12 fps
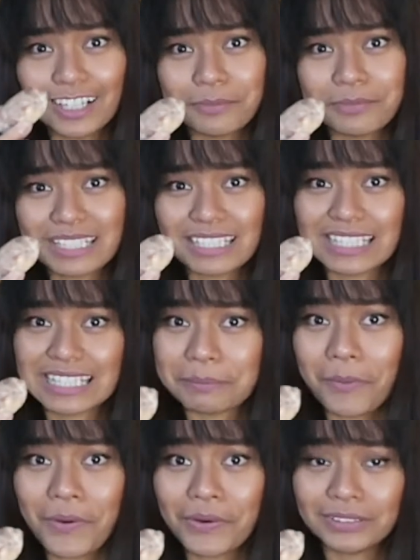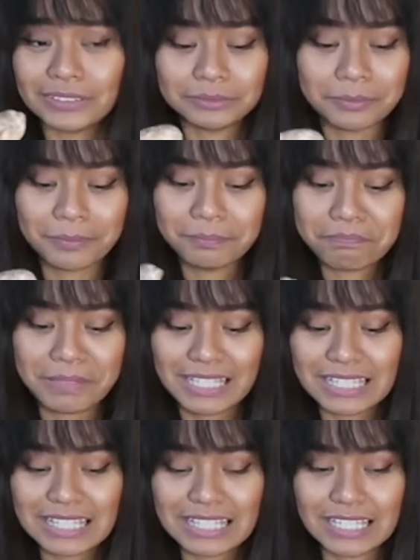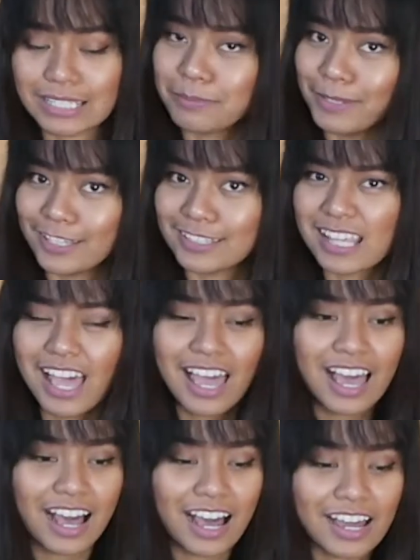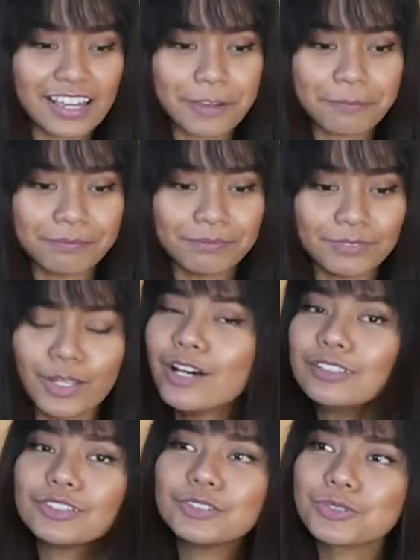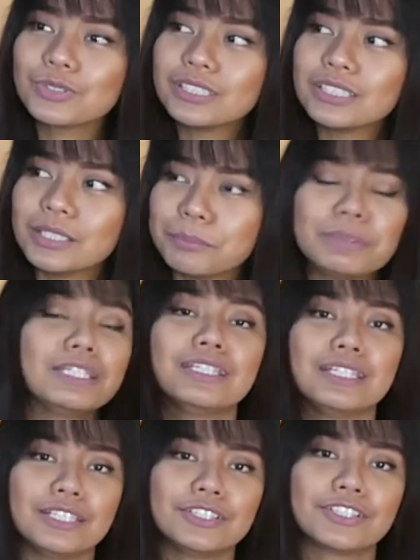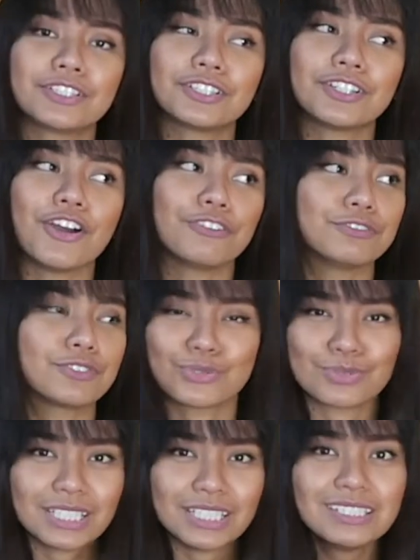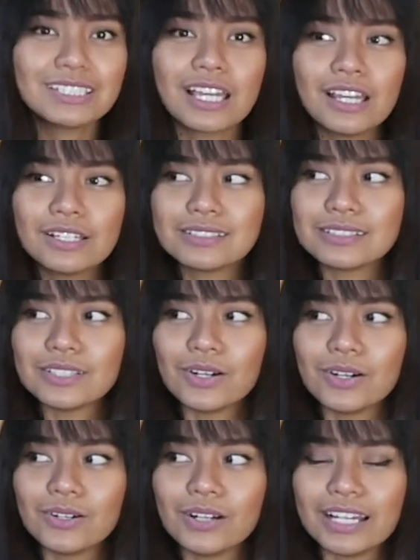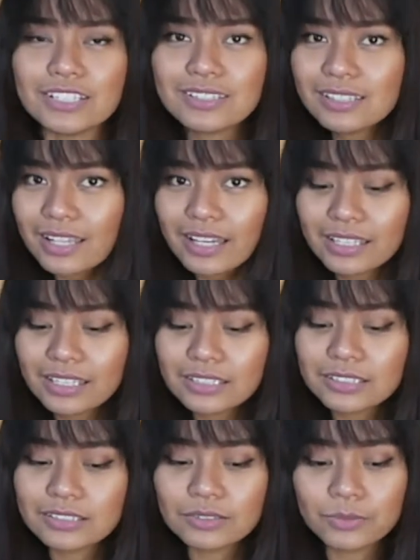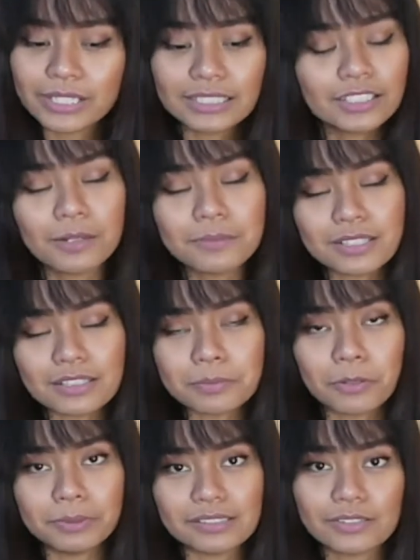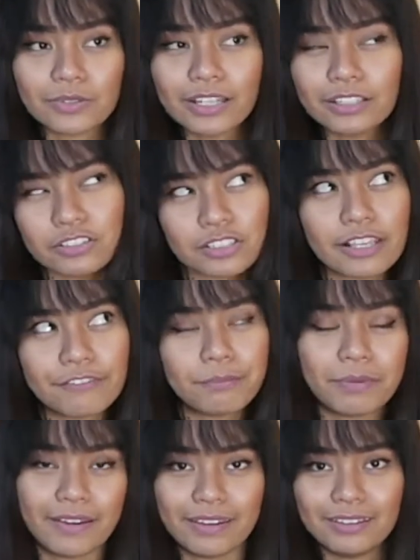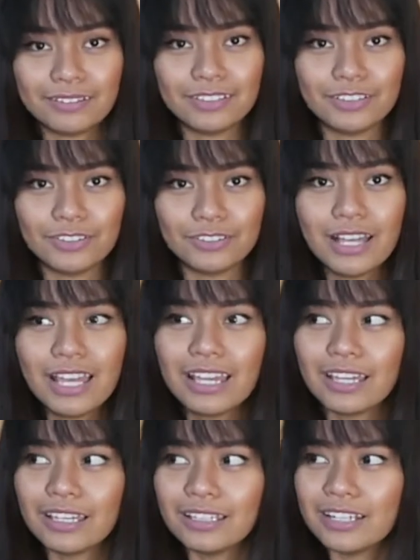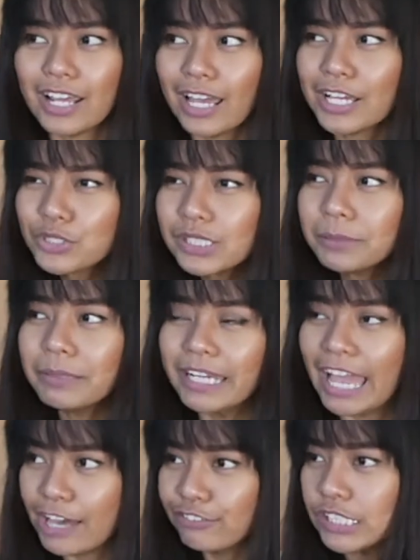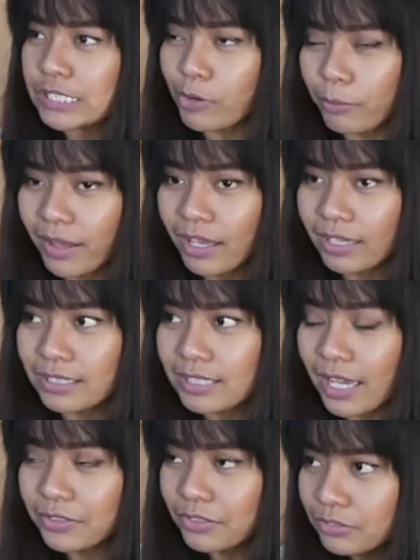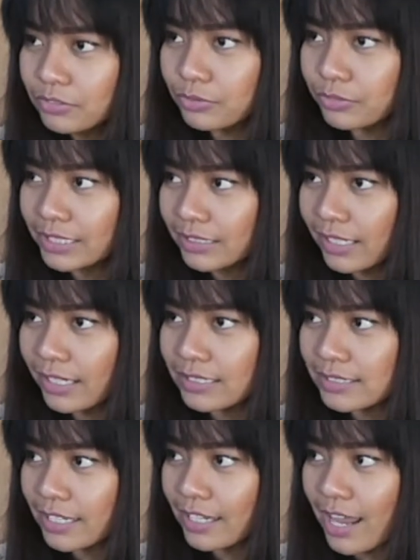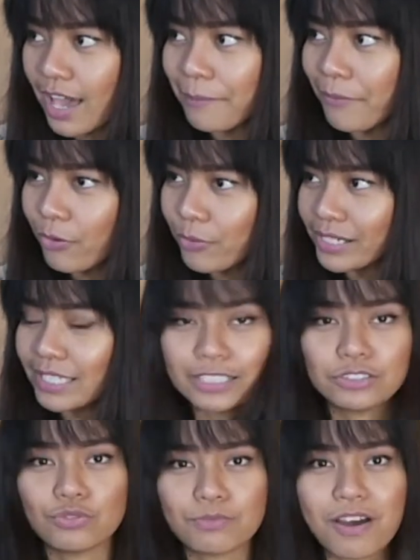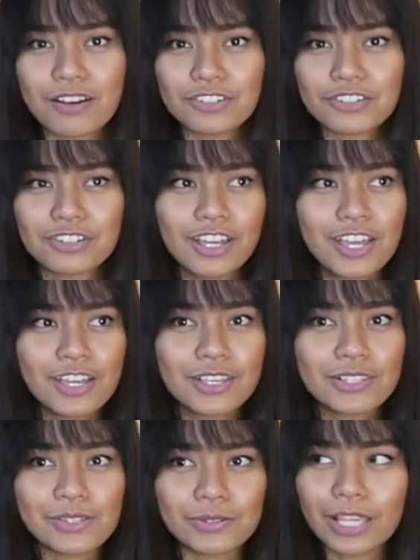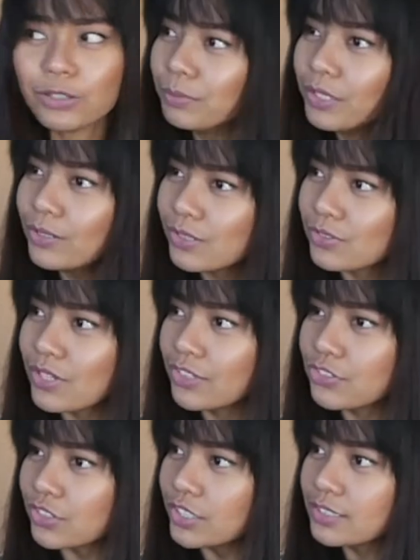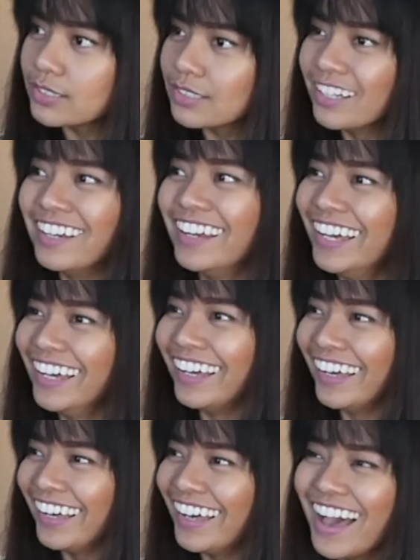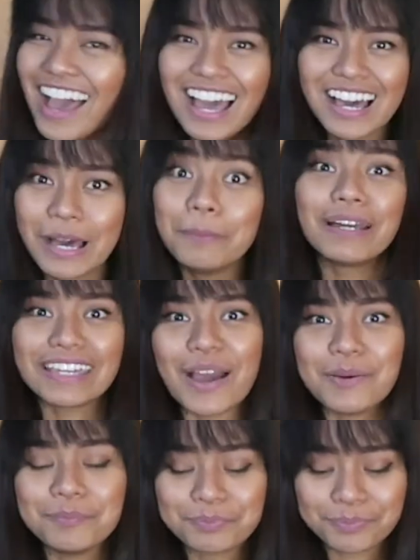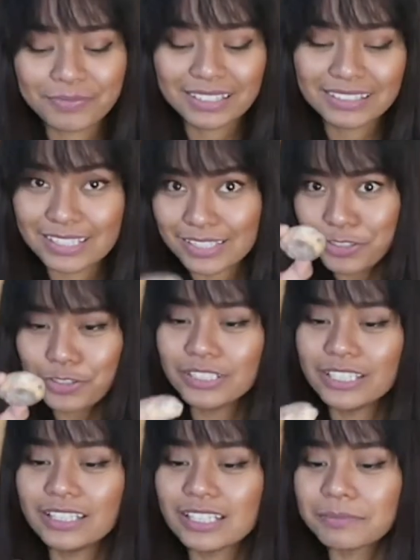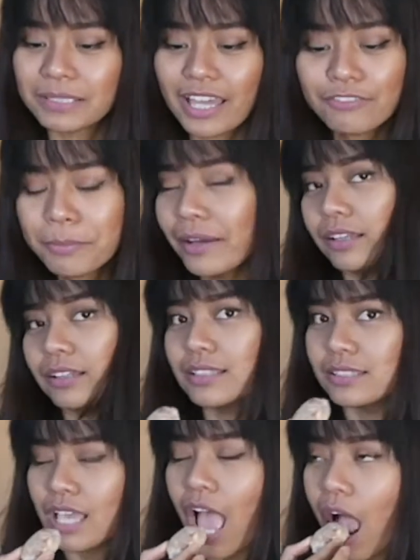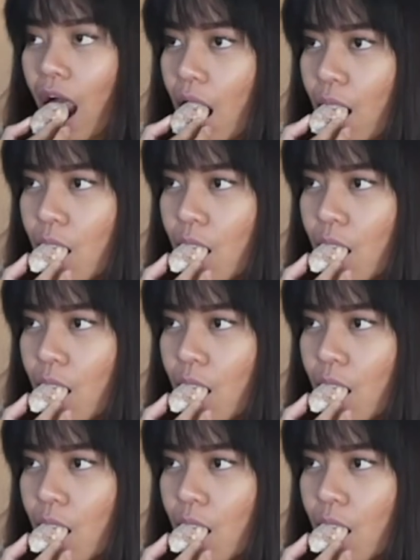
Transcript: that it comes in small pieces because I am not usually a big eater of sweets, so I just like it when it comes in small pieces so I could just have a bite, you know. And actually, by having small bites, I don't realize that I'm already eating too much, so that could be also dangerous. But yeah, this is Stollen. Let me have a bite. Let's see.